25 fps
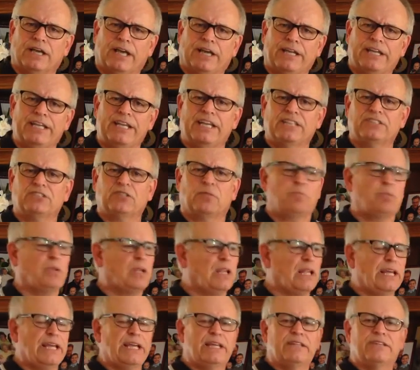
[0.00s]
And He has a
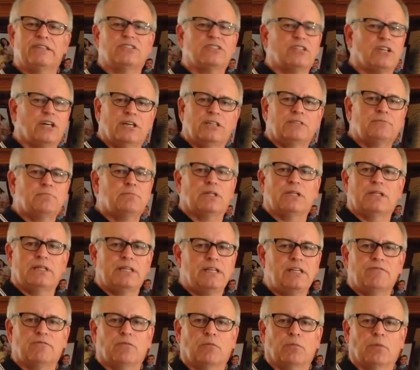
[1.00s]
plan that's
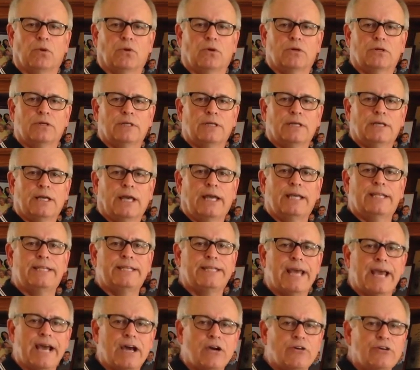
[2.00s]
unbelievable. And
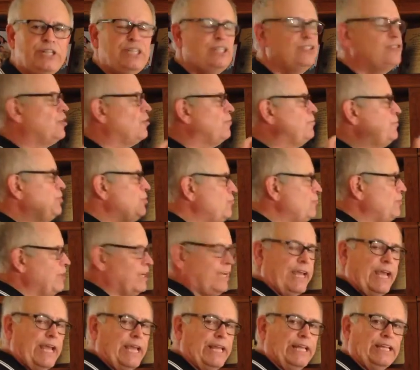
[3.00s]
now He's
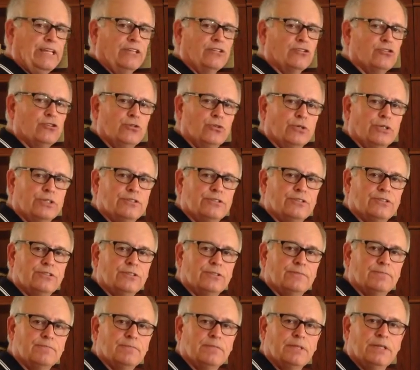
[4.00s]
communicating to us.
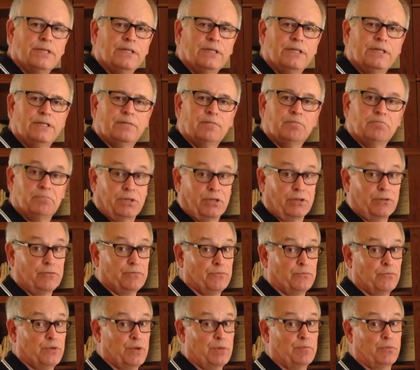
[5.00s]

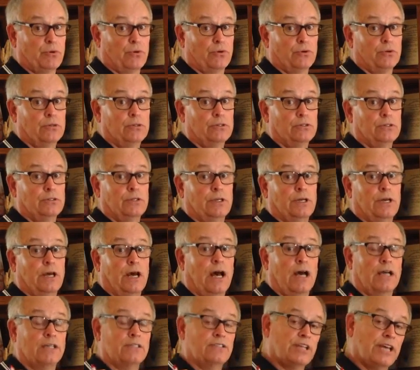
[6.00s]
Remember,
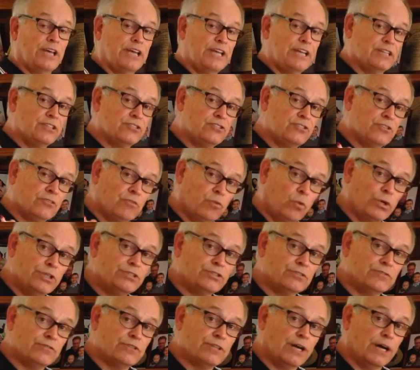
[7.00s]
Isaiah is the
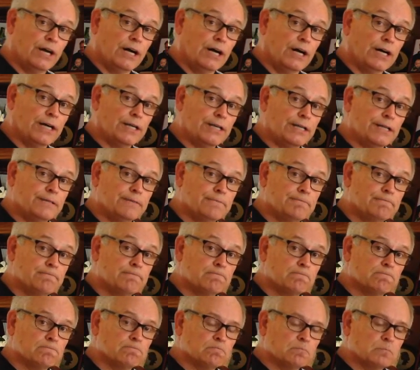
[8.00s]
voice of God.
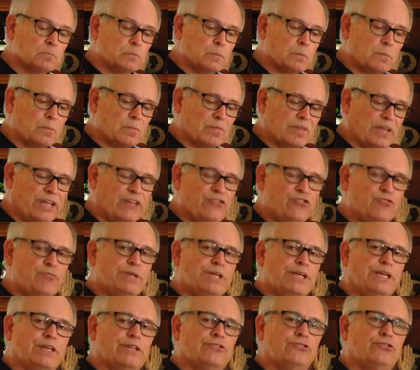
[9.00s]
And you
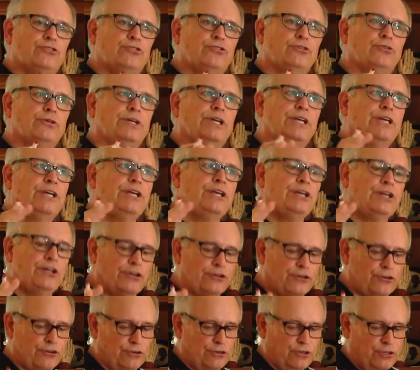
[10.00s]
begin to
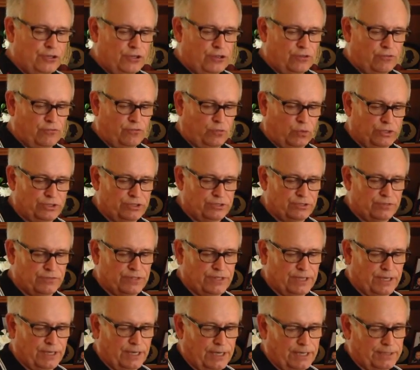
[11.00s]
hear the voice of
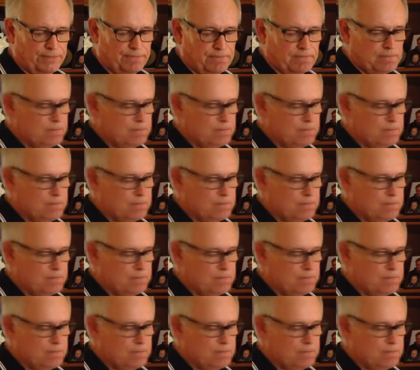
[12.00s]
God.